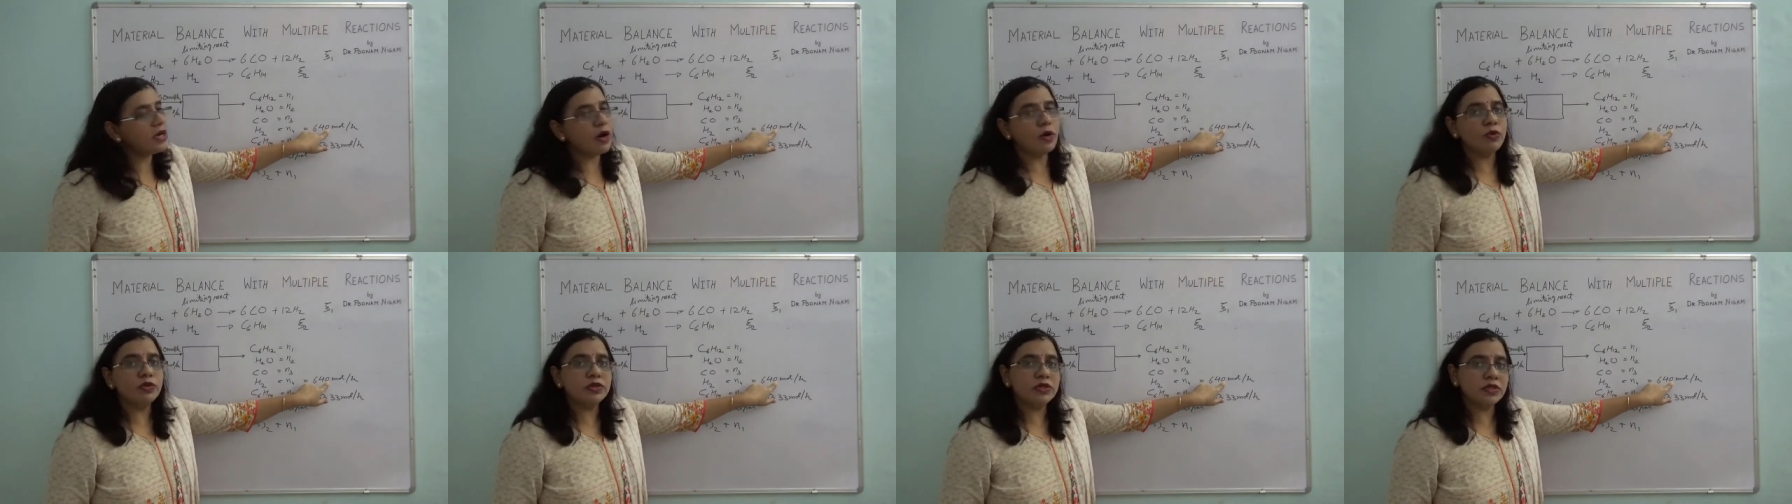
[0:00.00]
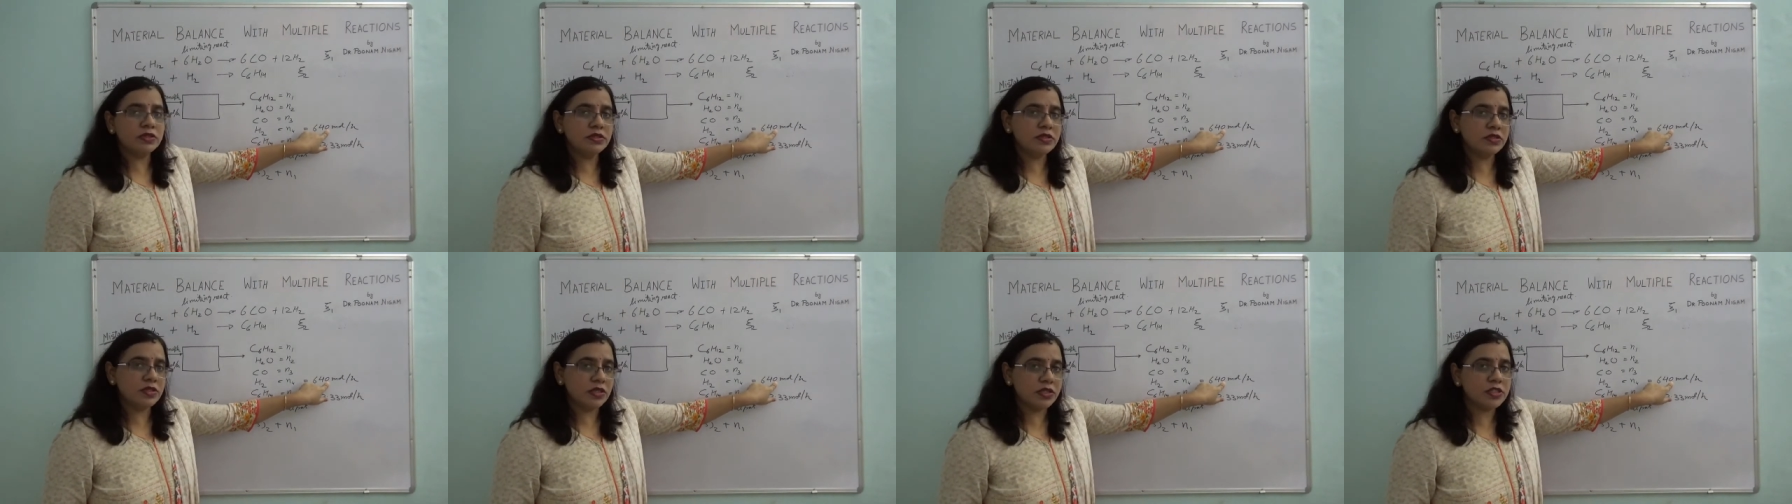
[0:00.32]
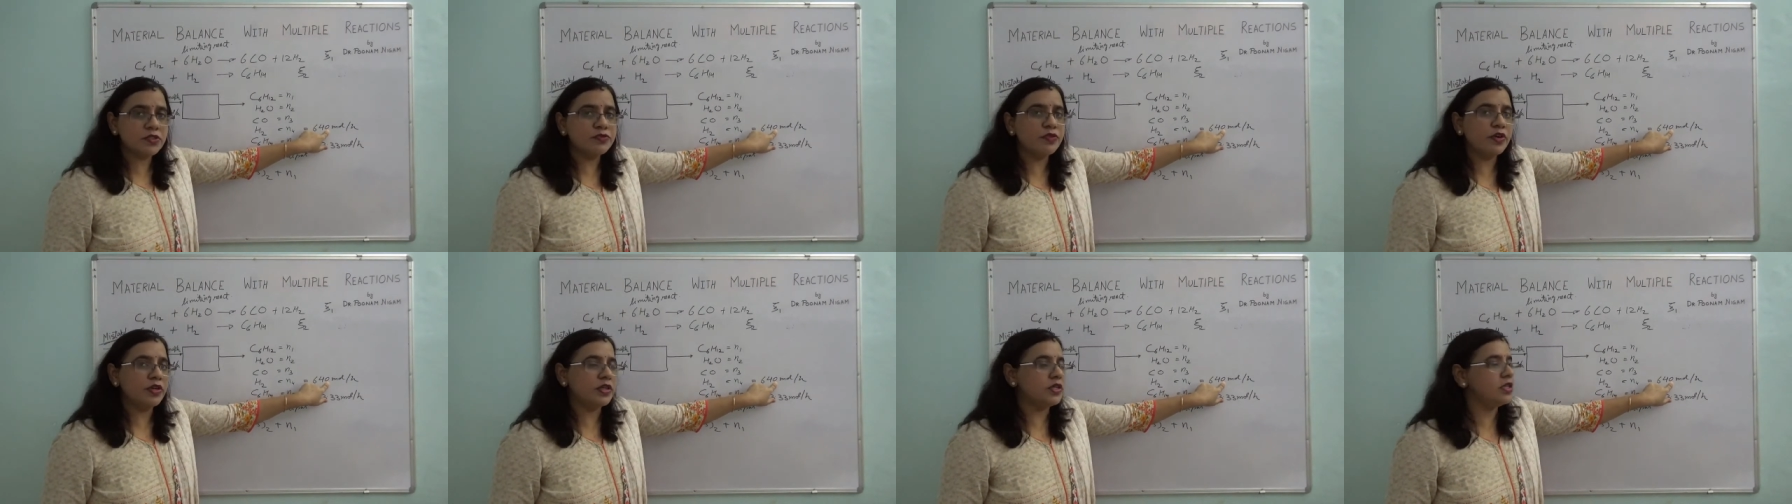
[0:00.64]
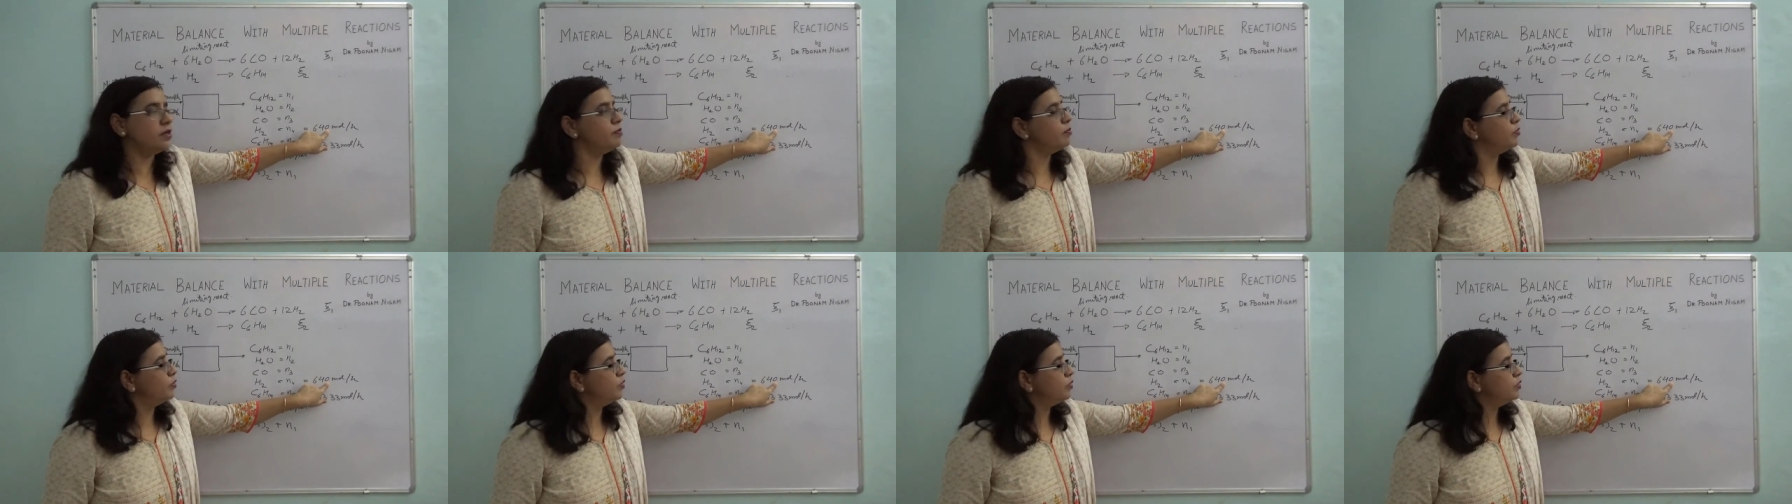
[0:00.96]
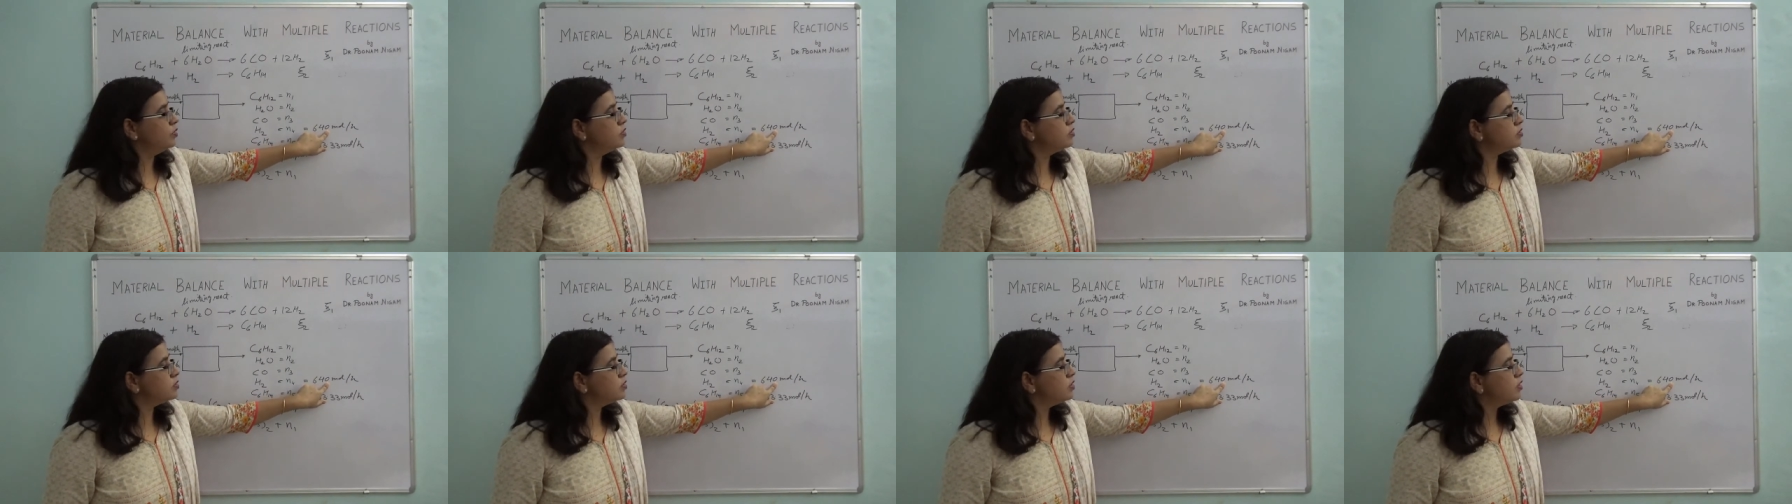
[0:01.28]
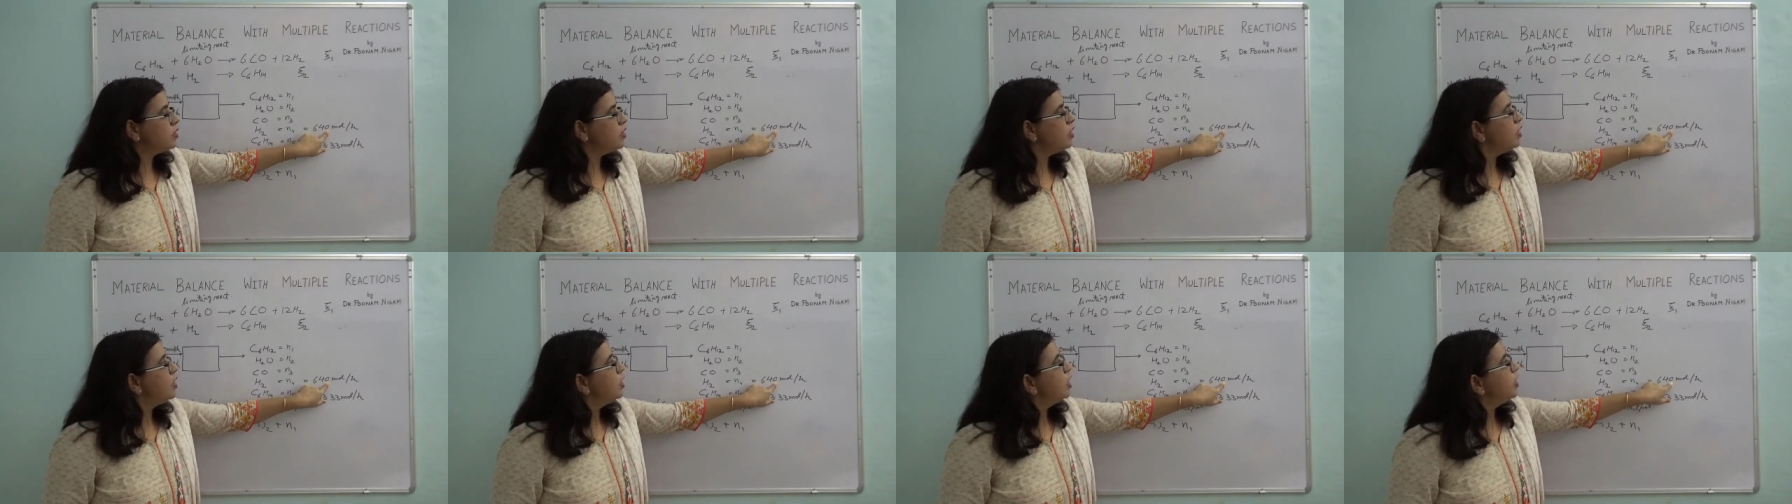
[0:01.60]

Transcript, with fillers: out is six hundred forty moles.